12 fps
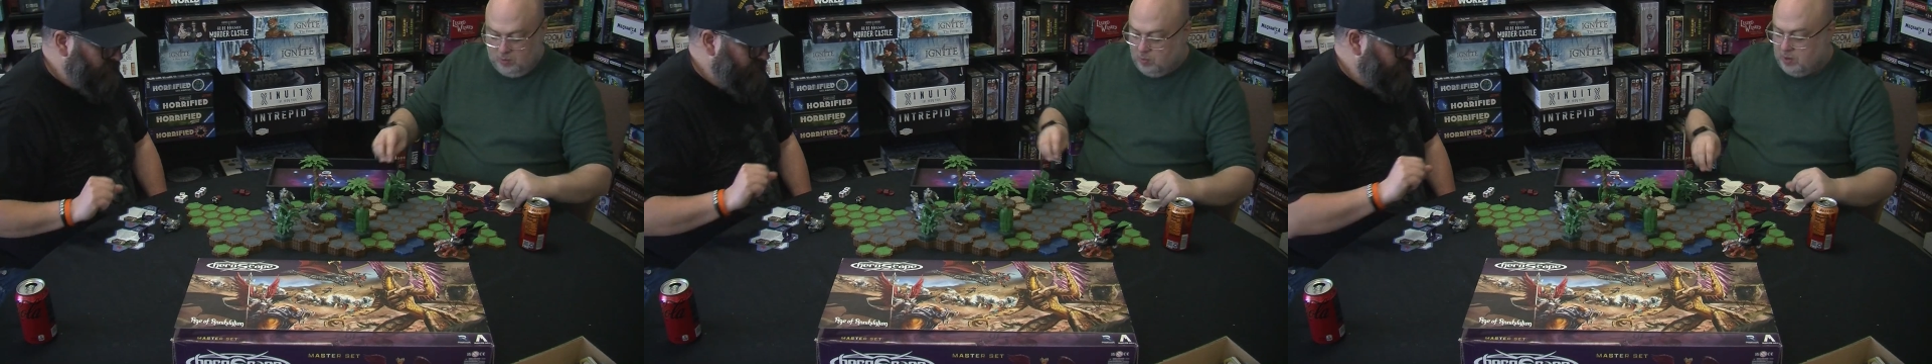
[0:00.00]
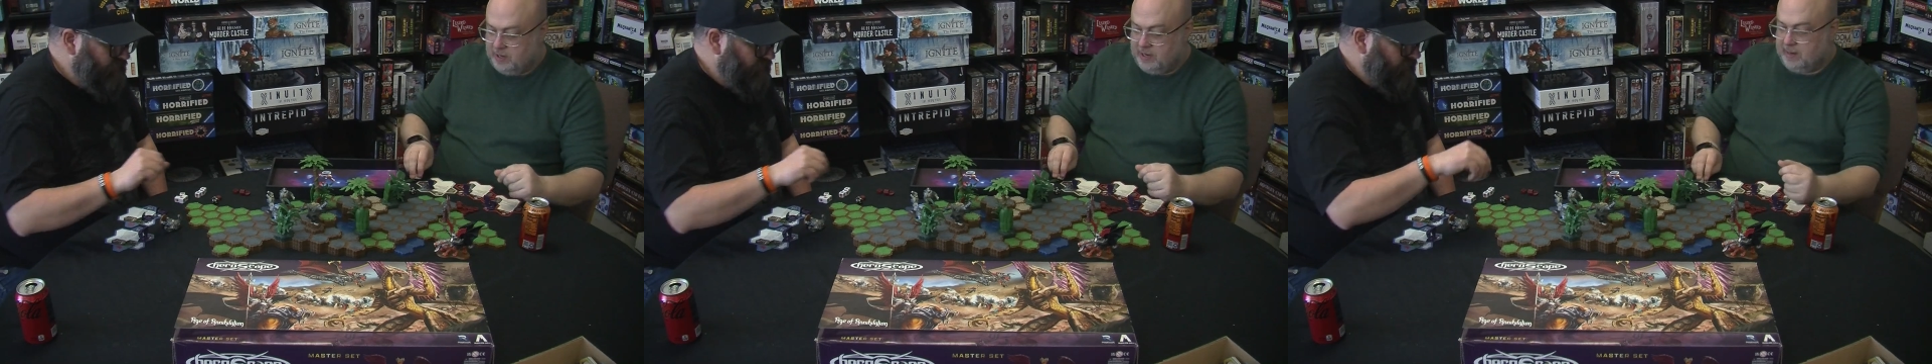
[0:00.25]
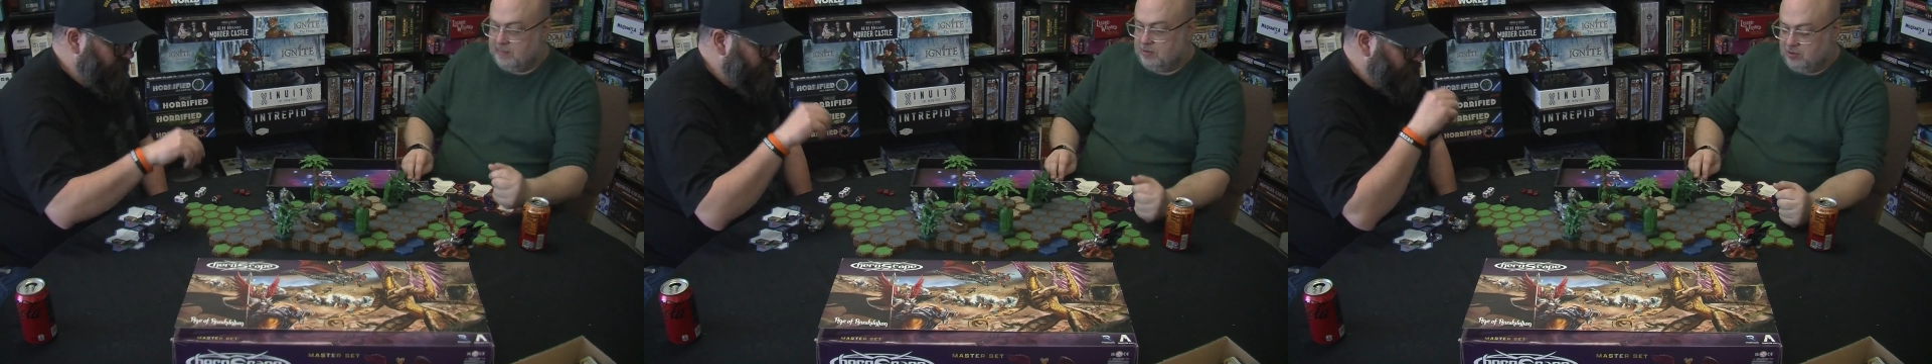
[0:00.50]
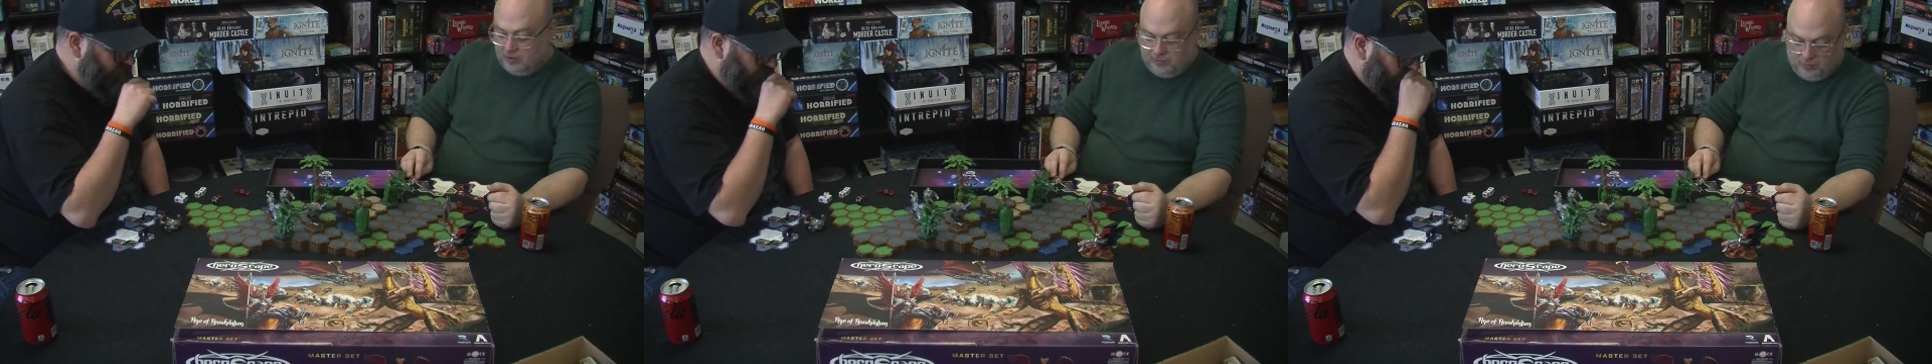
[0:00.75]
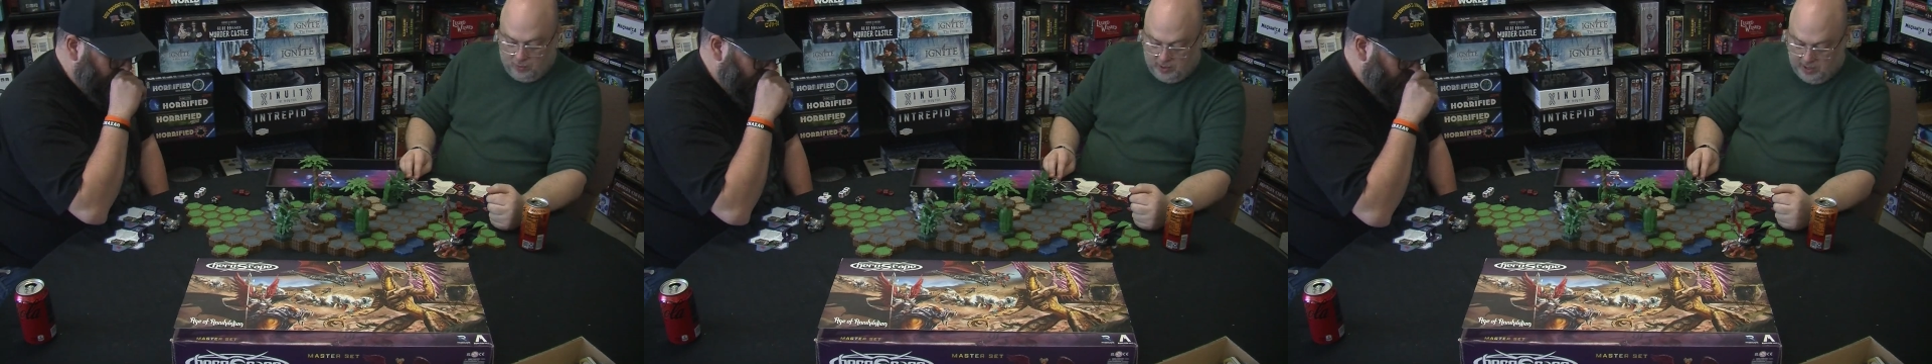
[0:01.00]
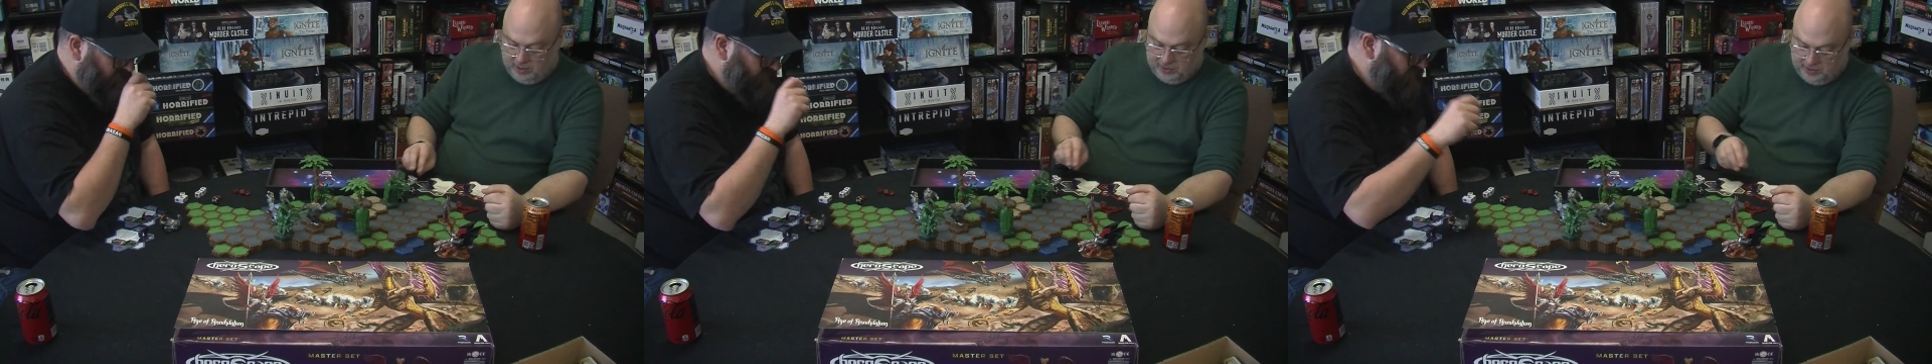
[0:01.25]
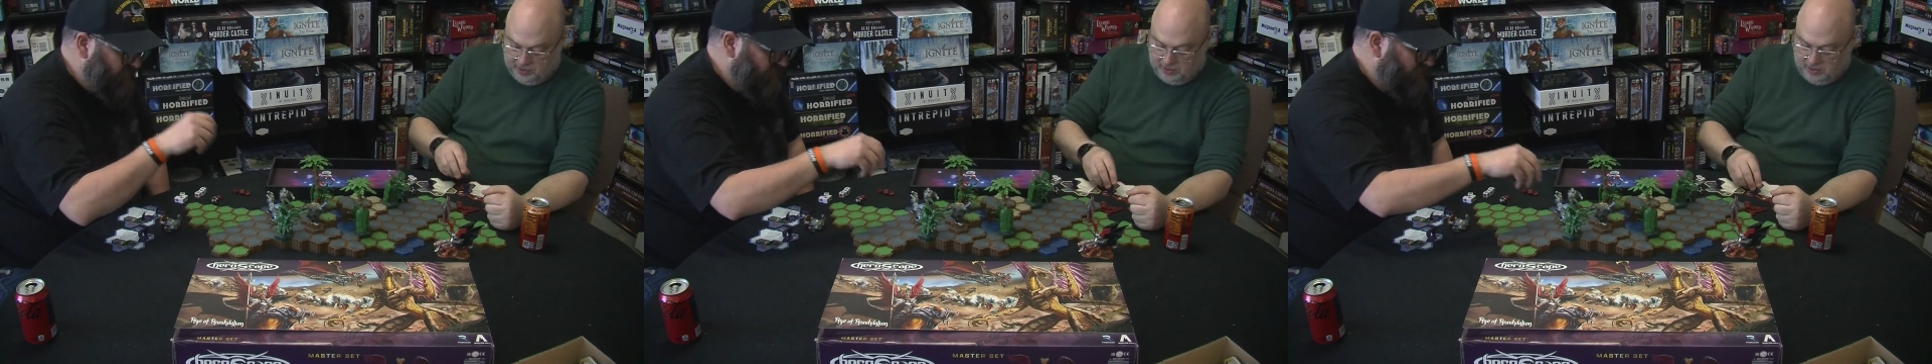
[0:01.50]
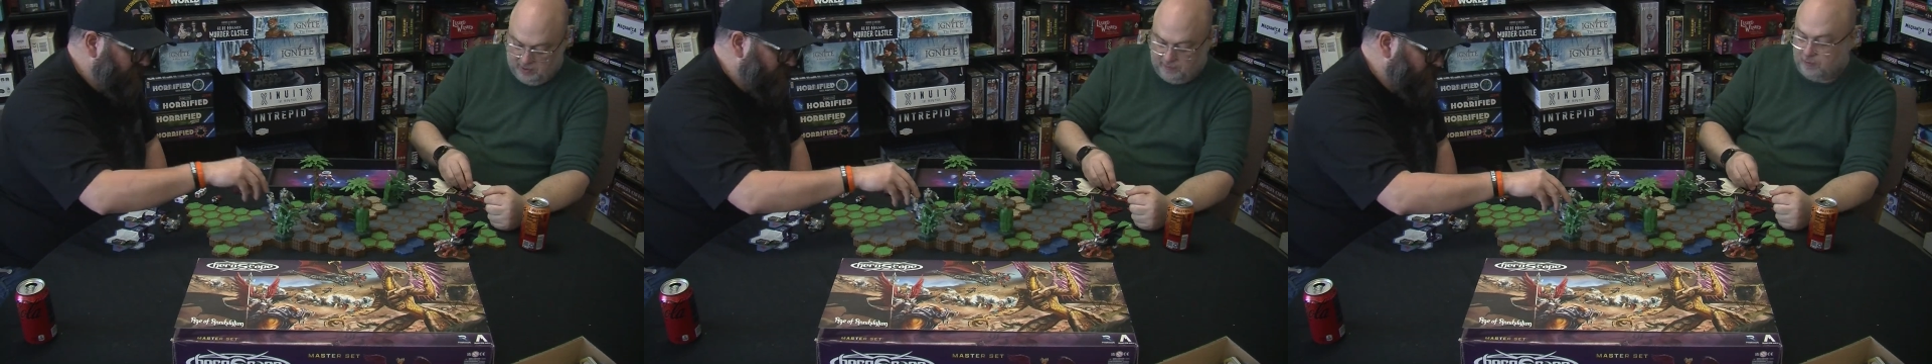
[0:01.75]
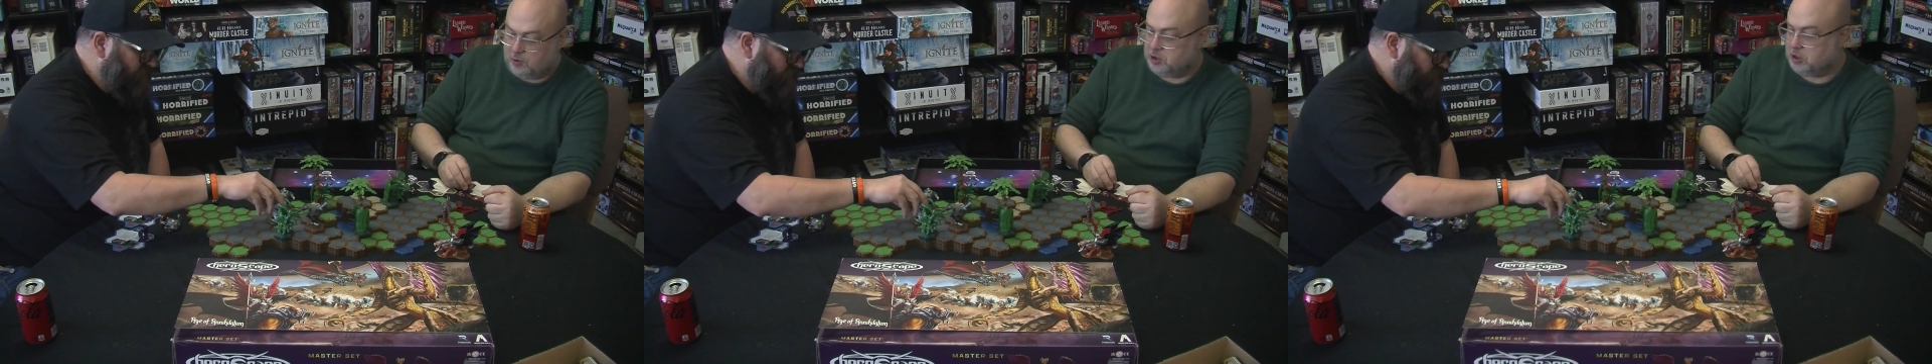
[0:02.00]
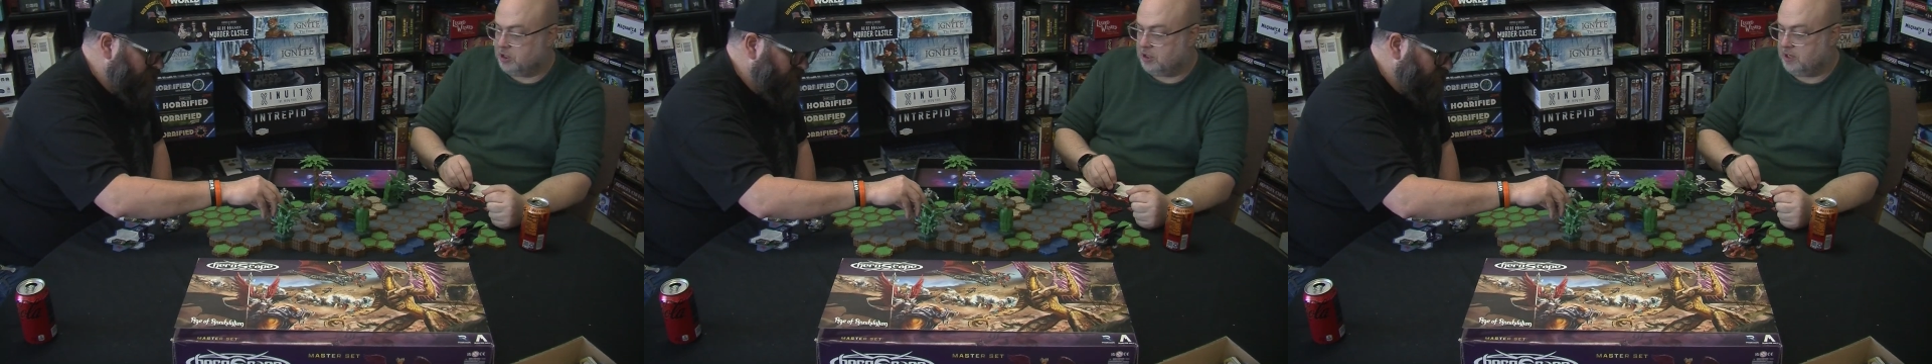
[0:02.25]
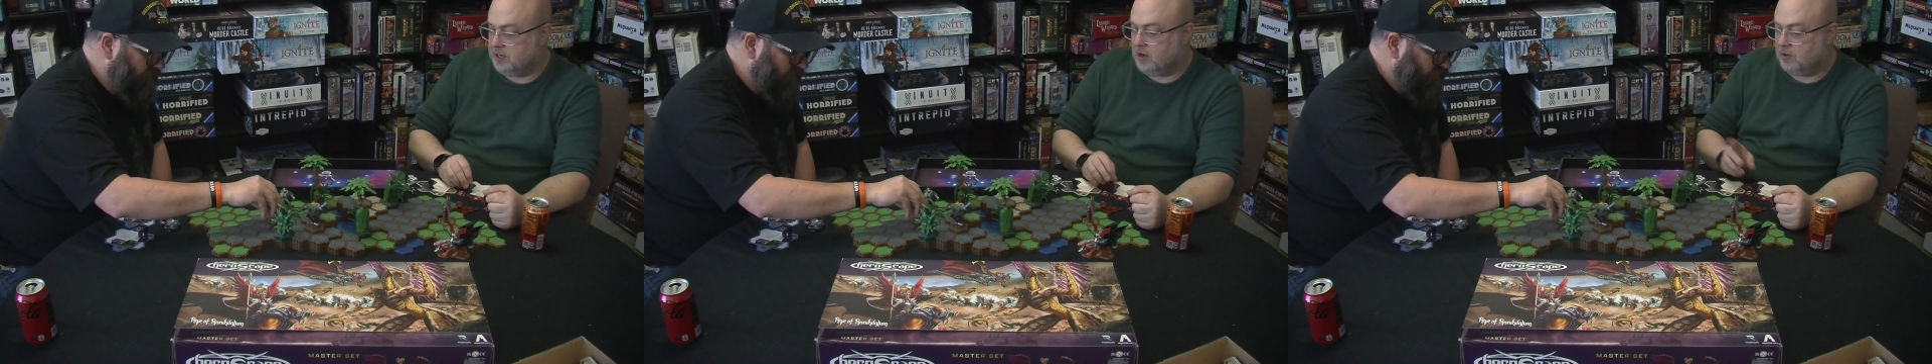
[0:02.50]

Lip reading: 1 damage on 4 health. Unfortunately,